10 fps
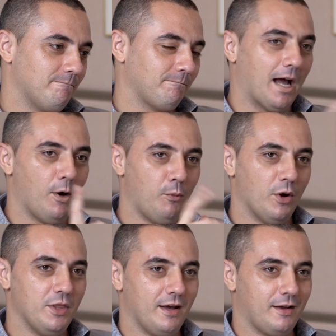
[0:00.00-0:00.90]
hope one
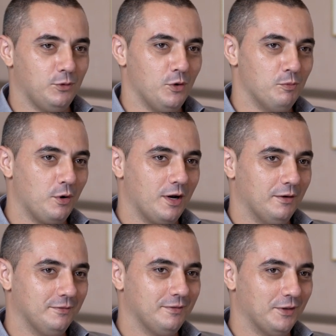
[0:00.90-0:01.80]
day I can do a booklet
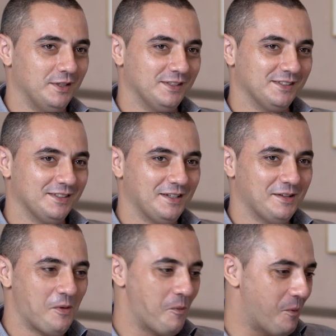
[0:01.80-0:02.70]
on this.
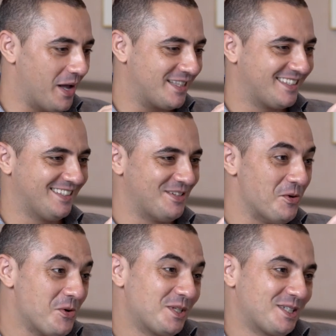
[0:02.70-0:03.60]
What
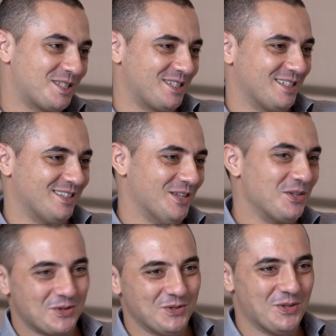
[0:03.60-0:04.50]
looks not
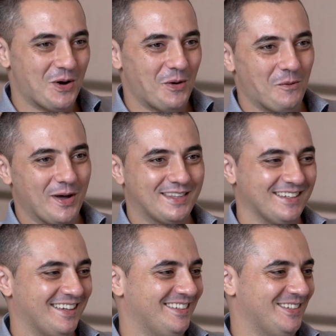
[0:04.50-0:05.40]
good or what
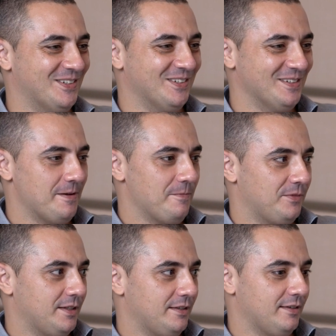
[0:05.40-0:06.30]

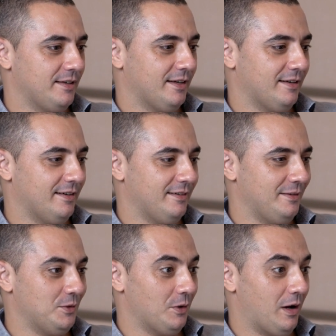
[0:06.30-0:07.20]

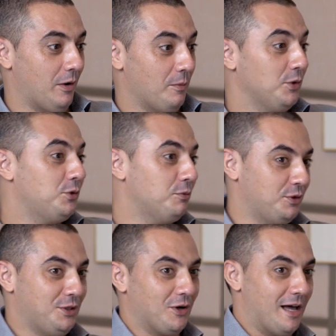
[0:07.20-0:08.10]
you are about to put in
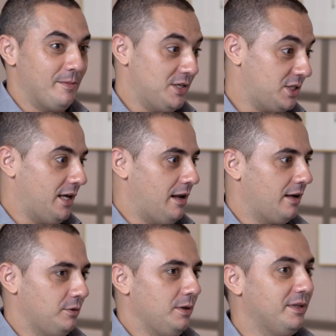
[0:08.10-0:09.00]
your garbage can
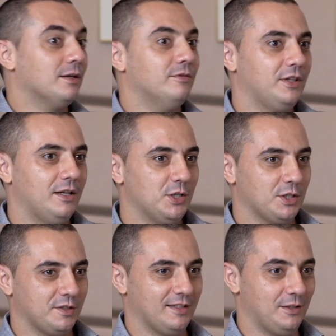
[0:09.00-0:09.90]
actually be something
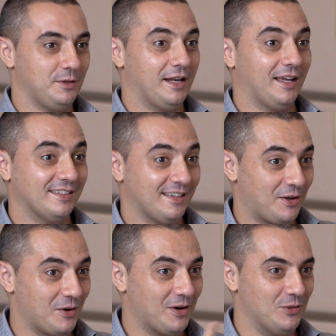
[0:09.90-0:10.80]
delicious that you can
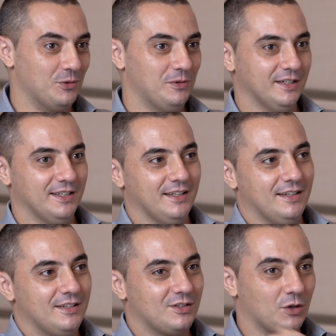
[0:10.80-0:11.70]
recycle and do.
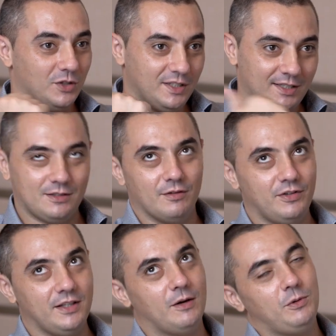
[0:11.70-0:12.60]
So this is
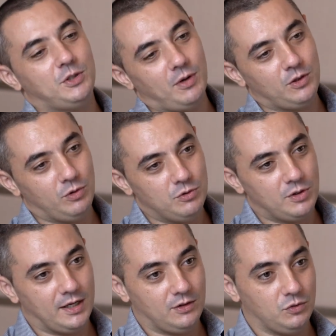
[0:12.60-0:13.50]
something that we try to
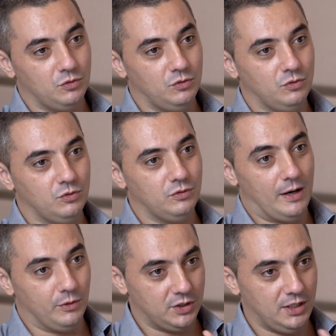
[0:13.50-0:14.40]
educate to
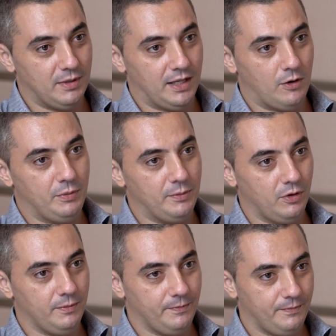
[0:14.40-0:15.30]
our team and our people.